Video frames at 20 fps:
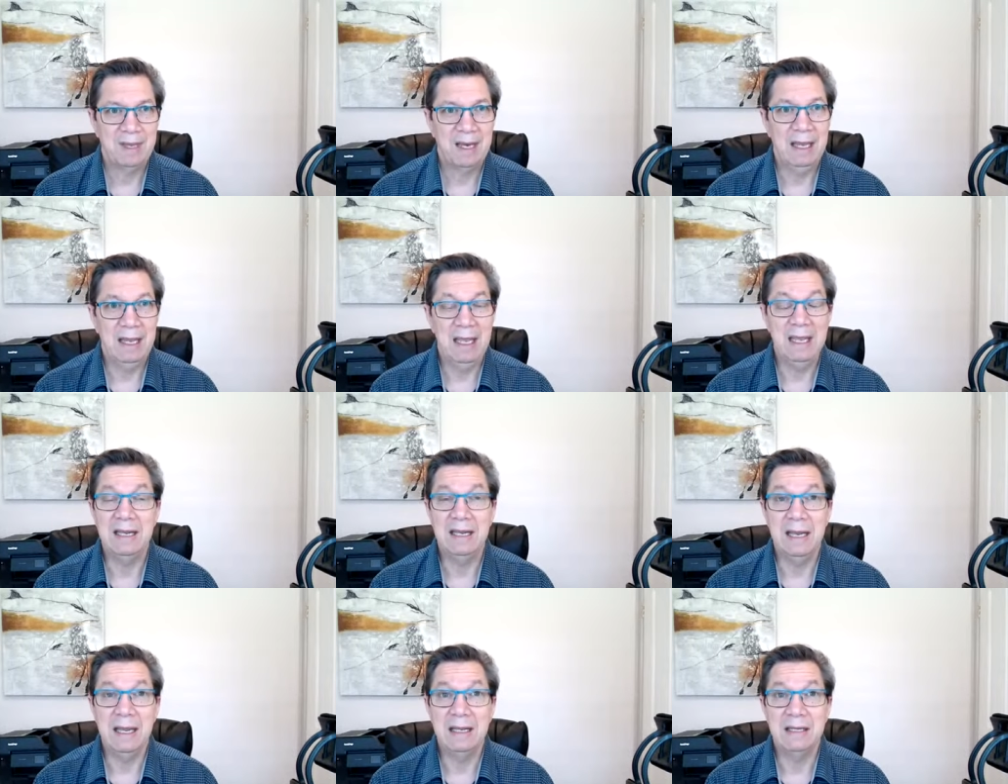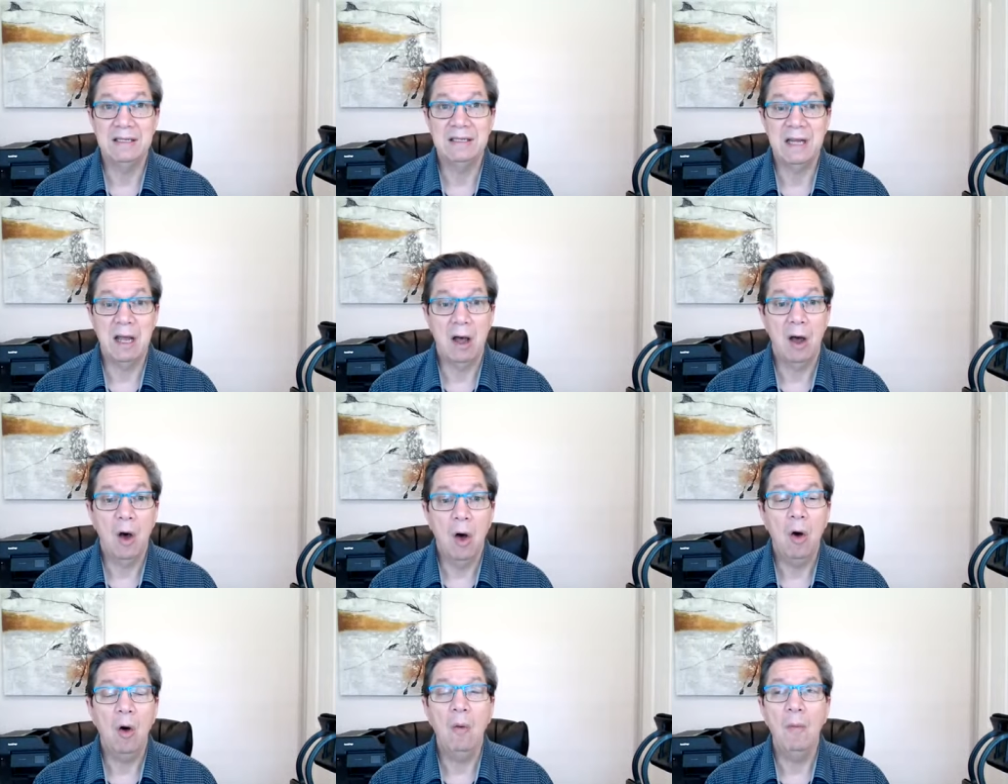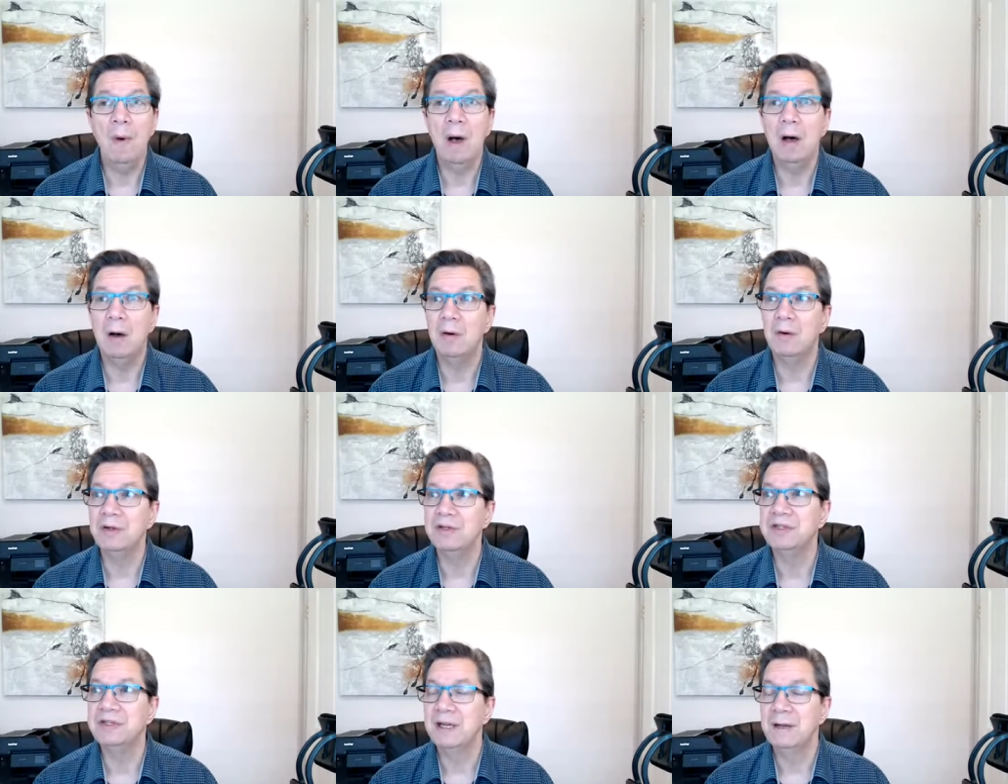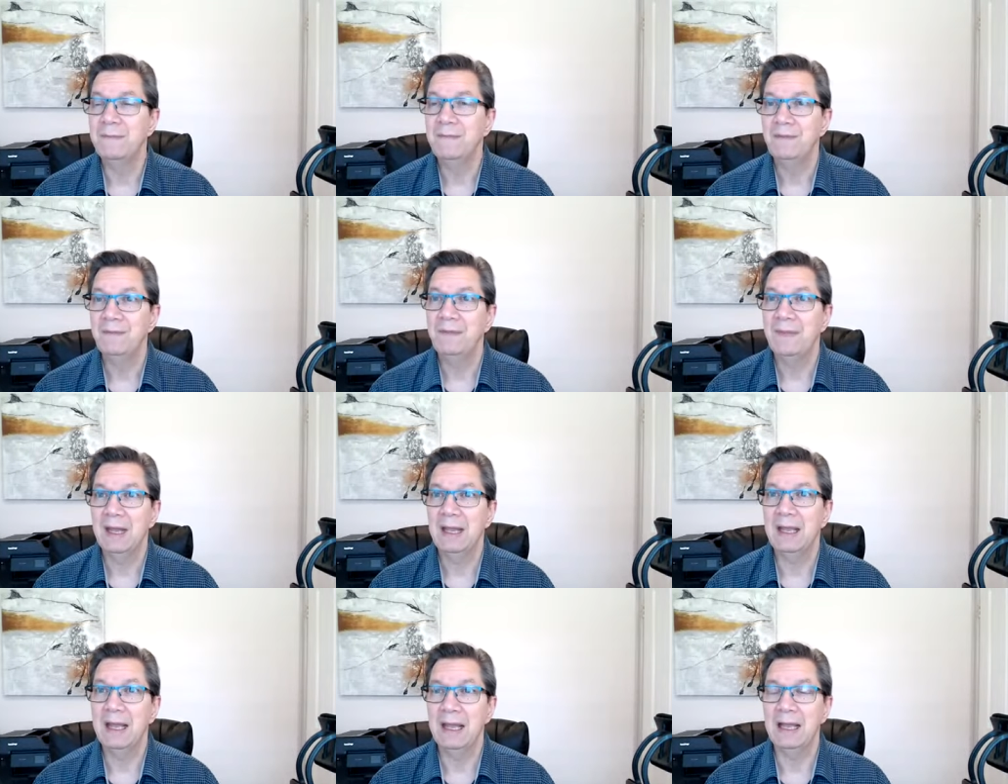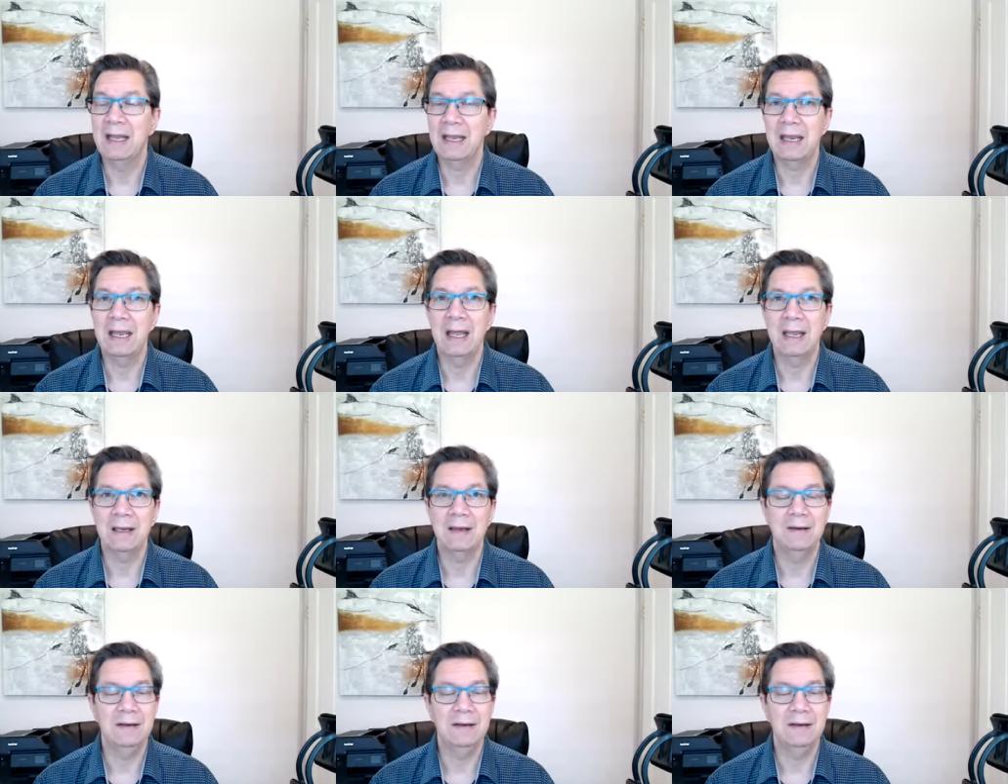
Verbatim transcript: it it's almost uh, uh,